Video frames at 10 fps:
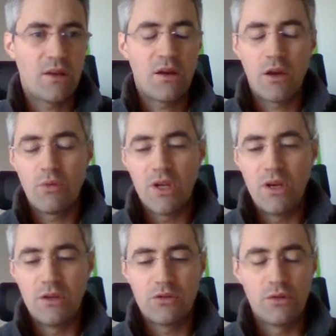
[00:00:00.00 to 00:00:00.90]
I
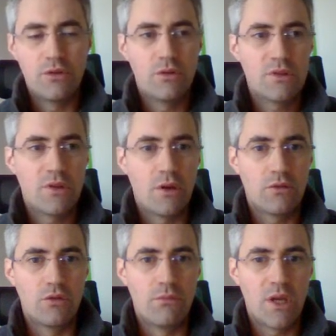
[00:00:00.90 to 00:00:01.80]
will introduce two
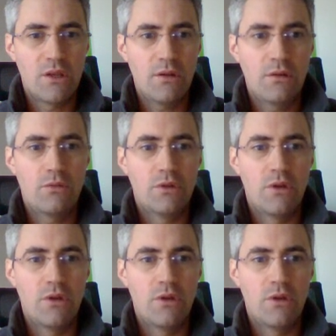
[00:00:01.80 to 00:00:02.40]
methods.